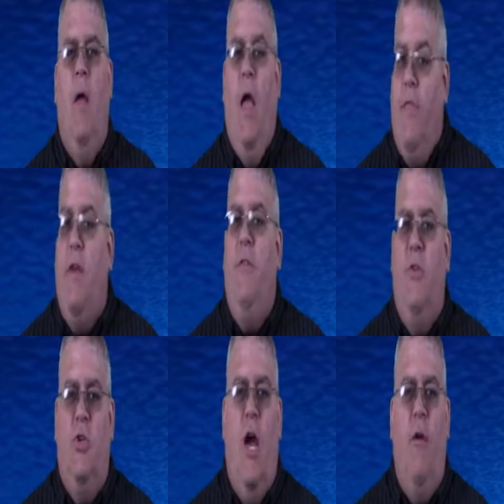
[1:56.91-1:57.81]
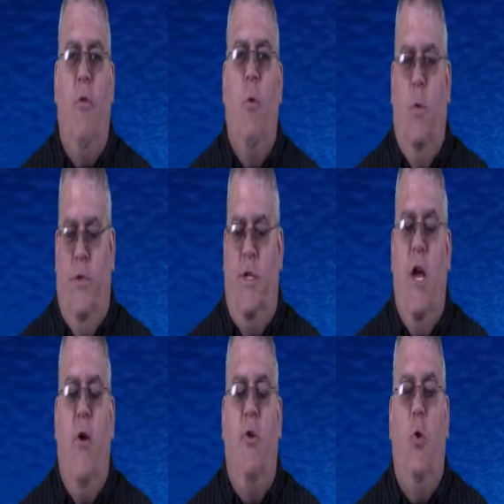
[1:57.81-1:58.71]
and then in the south was the
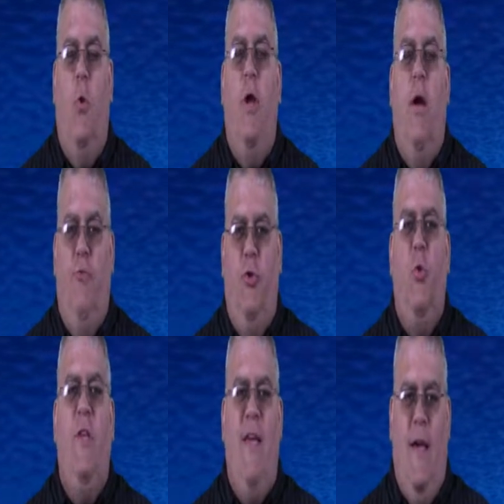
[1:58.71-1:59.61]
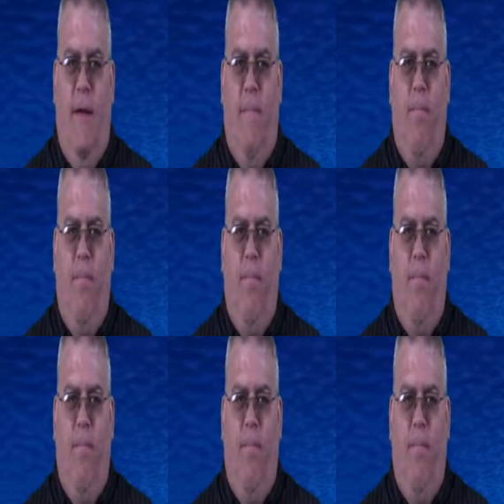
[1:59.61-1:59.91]
territory of Judea.